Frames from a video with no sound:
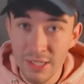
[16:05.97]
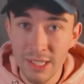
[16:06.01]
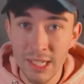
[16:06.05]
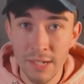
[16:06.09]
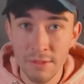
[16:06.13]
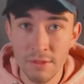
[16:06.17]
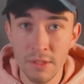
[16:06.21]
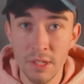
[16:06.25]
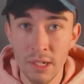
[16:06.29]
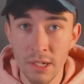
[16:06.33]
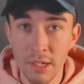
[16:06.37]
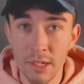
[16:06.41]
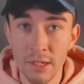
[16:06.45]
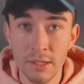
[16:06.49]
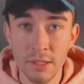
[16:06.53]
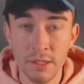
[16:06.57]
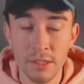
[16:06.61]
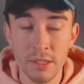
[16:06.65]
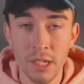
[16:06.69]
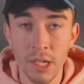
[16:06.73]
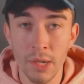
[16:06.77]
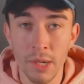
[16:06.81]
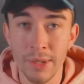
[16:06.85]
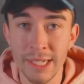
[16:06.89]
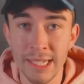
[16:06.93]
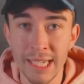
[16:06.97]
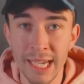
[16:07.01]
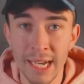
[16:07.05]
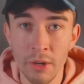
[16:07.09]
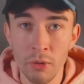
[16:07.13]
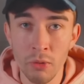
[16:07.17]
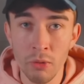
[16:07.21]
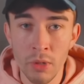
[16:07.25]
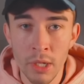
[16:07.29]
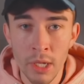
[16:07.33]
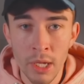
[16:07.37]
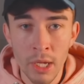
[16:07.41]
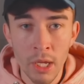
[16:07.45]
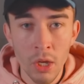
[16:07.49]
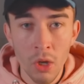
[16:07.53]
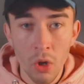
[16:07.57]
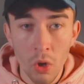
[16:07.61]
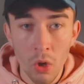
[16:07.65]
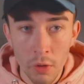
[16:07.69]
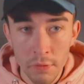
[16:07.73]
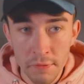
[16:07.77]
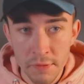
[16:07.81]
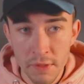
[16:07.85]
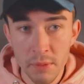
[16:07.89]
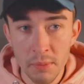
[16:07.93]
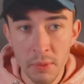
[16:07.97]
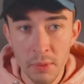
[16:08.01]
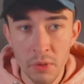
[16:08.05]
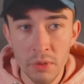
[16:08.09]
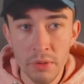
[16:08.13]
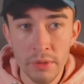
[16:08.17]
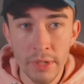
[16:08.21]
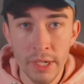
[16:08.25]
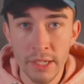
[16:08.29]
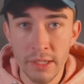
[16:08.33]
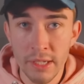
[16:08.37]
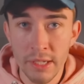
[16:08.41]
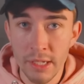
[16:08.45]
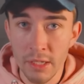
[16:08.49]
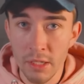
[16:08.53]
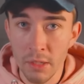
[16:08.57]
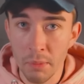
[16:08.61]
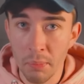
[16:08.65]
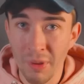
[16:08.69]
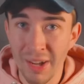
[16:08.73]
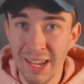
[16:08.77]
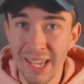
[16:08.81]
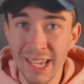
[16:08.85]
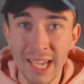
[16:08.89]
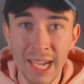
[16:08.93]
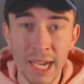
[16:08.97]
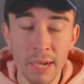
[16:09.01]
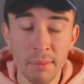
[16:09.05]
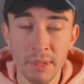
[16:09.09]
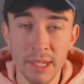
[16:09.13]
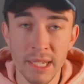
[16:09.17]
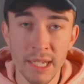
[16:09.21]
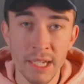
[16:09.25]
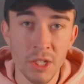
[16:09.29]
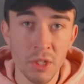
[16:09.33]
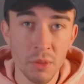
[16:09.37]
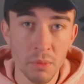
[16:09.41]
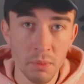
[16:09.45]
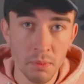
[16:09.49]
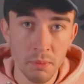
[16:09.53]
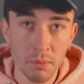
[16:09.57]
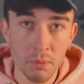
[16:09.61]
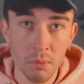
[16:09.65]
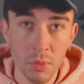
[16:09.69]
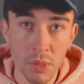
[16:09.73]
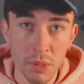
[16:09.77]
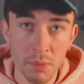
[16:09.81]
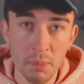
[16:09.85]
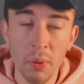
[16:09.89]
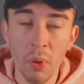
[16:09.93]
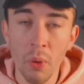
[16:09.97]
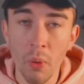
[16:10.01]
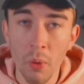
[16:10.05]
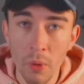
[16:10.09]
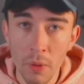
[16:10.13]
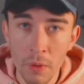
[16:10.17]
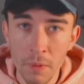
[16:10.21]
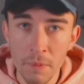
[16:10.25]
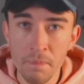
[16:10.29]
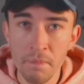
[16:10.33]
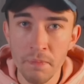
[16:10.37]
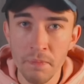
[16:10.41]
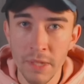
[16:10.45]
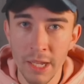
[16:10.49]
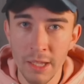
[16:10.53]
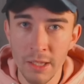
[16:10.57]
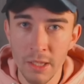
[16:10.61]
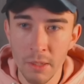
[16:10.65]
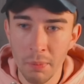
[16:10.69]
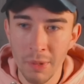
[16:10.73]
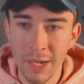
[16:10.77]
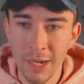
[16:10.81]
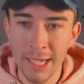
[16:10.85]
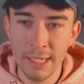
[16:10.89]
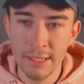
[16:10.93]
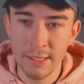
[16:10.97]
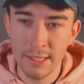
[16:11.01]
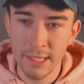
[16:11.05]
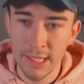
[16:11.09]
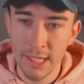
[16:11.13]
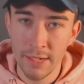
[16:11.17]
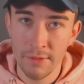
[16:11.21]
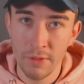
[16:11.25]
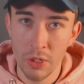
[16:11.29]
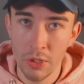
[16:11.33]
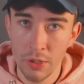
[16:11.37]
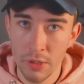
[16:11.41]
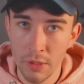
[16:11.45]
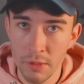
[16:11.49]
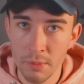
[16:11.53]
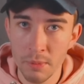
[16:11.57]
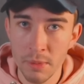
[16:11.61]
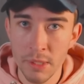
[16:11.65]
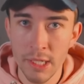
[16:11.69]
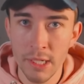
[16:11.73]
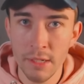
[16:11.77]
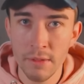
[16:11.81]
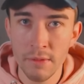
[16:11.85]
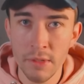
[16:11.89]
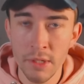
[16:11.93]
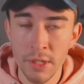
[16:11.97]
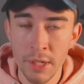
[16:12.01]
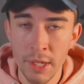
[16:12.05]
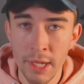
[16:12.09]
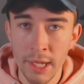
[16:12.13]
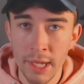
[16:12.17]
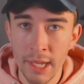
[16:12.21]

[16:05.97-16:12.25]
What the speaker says: have to learn to slow it down. Off the ball, I think the player application was poor, and the players need to have a look at themselves.